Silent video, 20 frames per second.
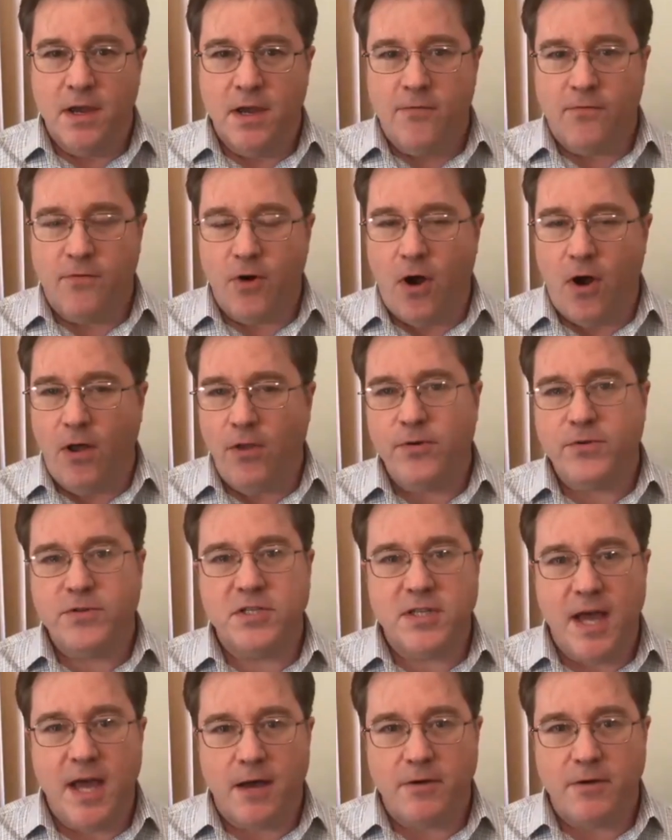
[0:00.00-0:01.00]
for all those
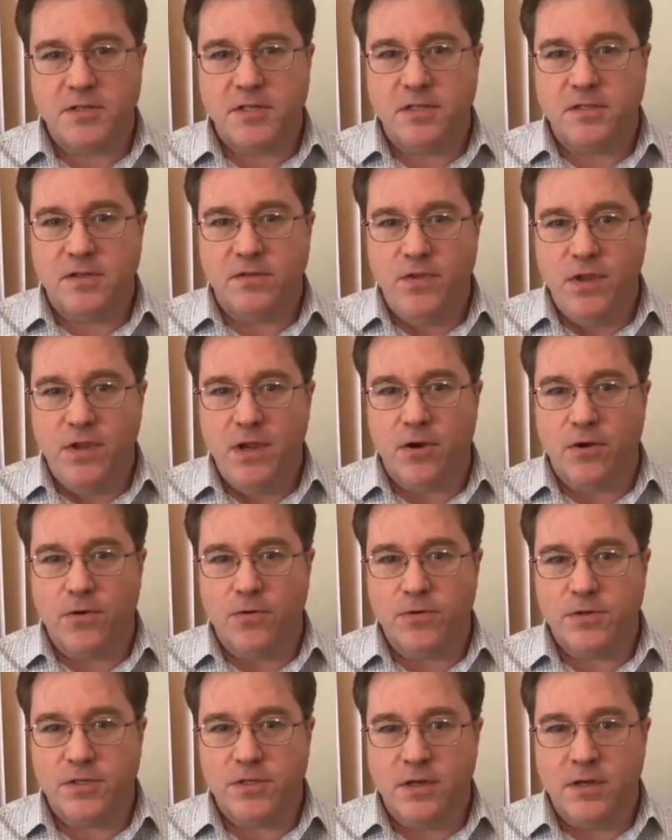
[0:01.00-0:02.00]
thousands of
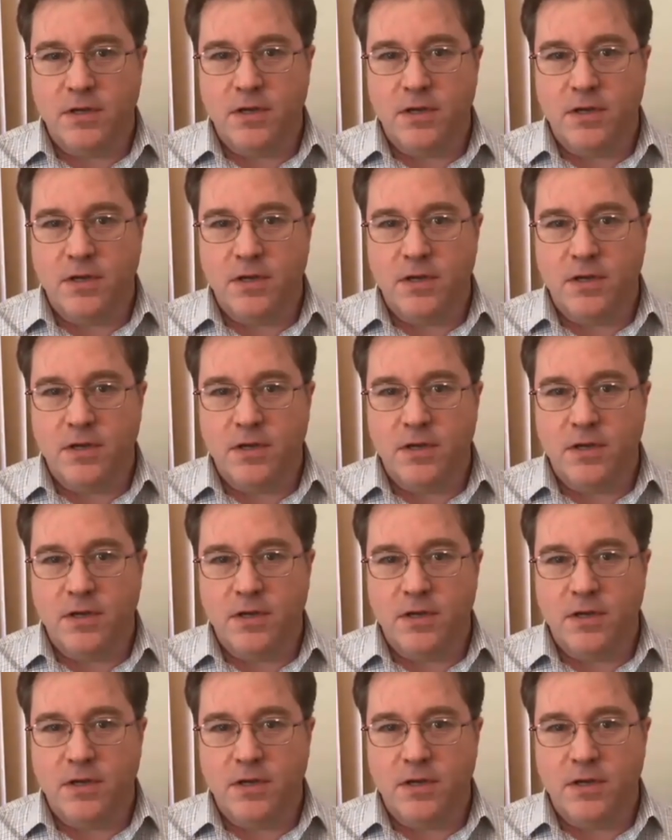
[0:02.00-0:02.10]
years,